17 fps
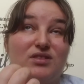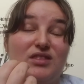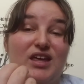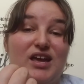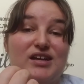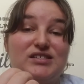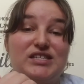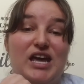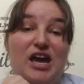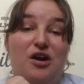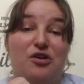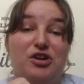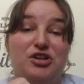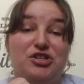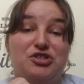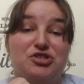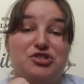That's how
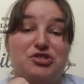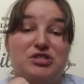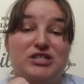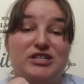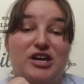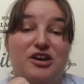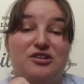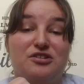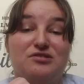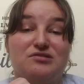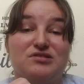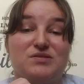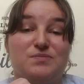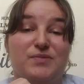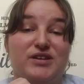it usually goes.